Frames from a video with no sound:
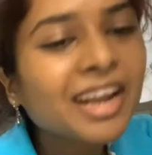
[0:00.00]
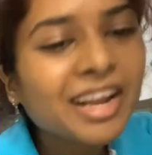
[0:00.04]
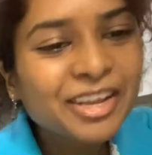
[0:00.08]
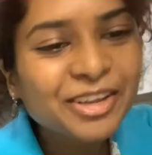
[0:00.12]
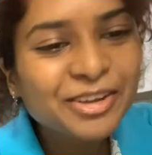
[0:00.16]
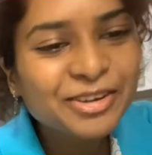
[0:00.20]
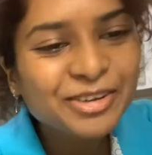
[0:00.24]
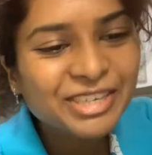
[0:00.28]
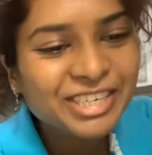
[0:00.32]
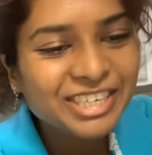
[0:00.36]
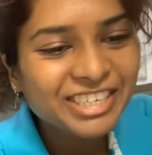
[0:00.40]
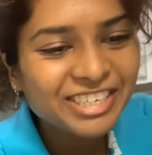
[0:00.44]

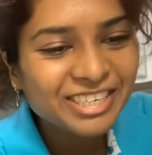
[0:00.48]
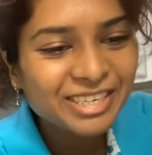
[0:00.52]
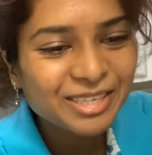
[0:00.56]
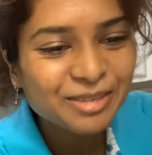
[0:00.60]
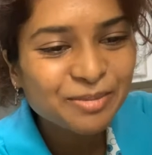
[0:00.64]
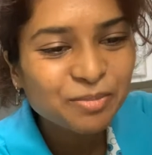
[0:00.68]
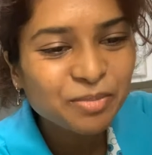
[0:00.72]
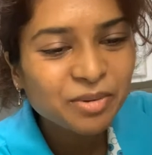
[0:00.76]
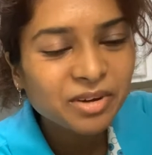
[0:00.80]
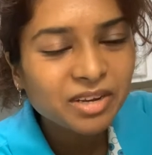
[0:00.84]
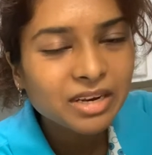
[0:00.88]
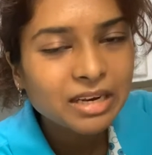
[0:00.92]
usually
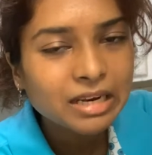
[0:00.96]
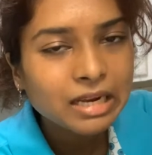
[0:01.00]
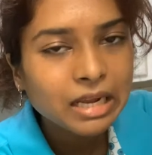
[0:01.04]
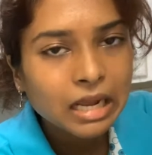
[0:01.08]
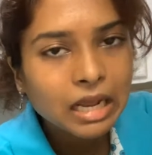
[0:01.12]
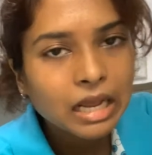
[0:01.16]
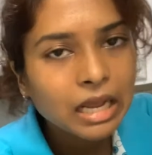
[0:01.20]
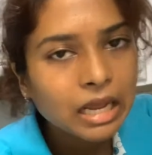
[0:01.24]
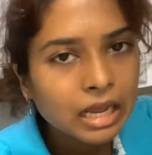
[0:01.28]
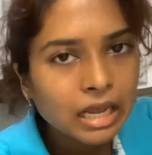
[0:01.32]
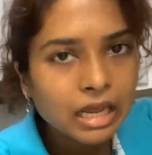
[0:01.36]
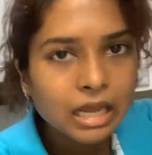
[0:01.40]
just put
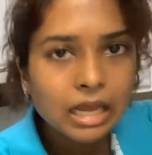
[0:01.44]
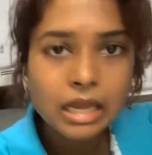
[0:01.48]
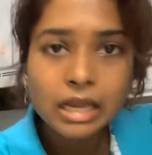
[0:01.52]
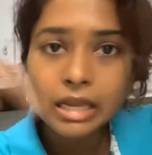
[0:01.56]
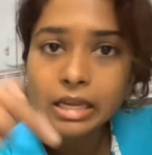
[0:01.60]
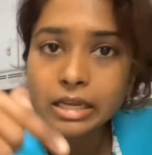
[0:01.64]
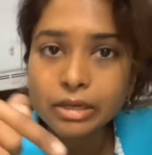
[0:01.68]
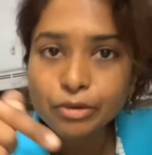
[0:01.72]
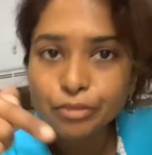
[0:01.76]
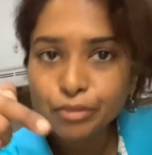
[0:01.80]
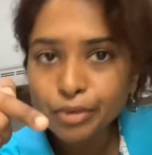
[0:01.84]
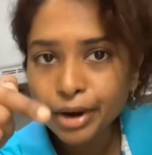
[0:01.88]

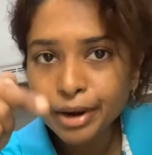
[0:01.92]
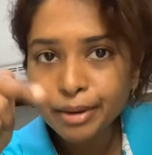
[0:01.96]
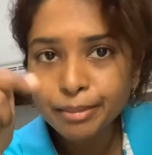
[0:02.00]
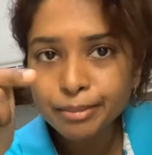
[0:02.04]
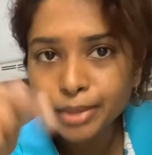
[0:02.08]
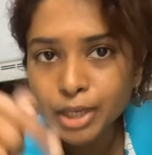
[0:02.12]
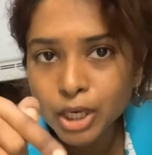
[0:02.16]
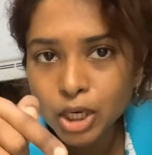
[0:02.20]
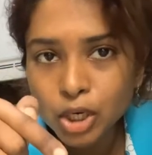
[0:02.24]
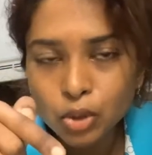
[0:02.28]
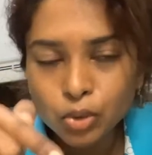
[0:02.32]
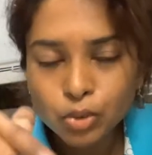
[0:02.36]
it right
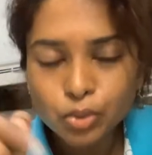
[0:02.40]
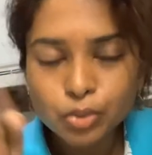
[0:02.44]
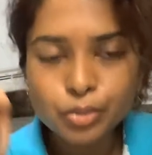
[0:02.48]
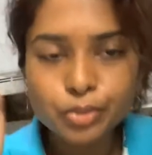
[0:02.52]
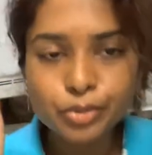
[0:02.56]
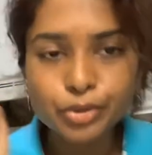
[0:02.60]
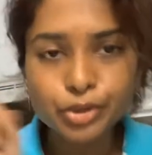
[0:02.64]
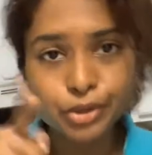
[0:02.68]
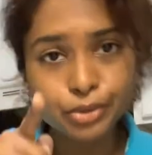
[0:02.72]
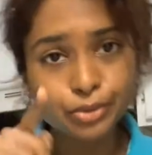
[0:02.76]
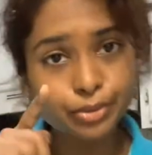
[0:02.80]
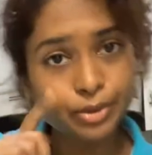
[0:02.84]
below
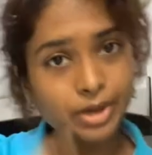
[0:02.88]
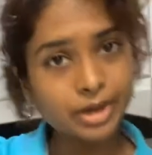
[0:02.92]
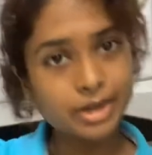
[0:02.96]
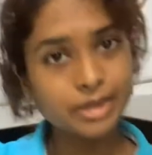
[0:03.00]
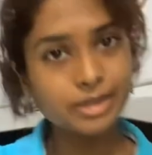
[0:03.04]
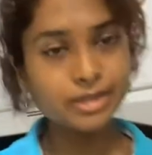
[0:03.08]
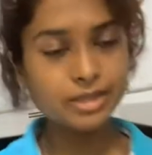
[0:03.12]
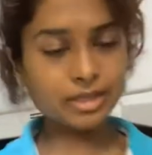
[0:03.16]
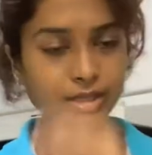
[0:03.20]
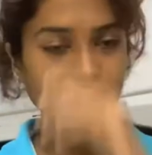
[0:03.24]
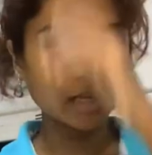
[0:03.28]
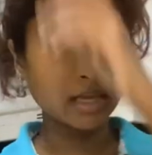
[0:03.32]
you
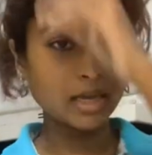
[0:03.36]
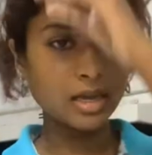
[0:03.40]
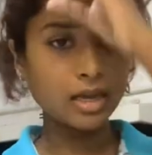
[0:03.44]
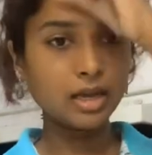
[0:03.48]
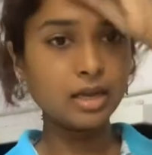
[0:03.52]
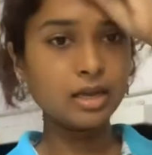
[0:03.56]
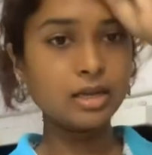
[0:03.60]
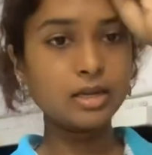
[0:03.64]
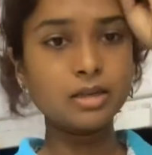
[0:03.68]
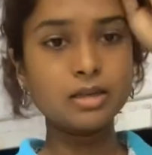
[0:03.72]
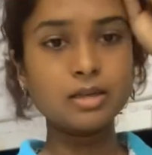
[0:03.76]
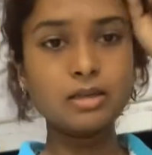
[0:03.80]
guys
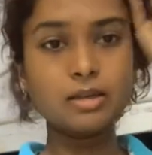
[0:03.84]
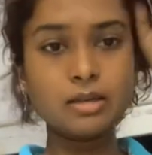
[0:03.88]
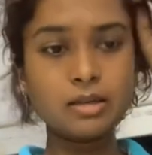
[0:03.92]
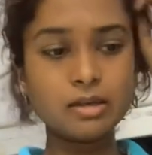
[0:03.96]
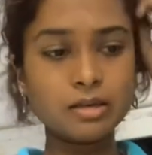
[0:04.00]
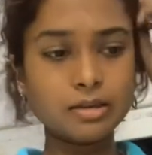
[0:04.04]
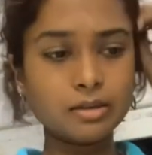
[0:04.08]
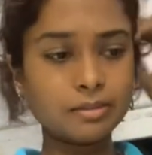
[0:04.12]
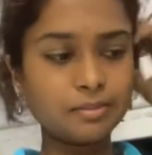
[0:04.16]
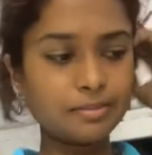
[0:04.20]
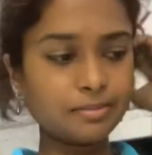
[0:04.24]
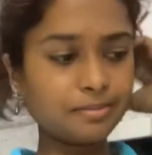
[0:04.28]
and
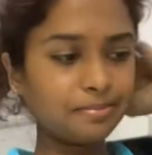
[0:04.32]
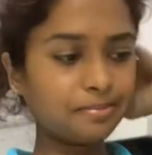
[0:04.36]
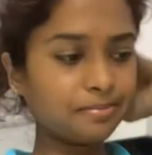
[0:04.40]
um,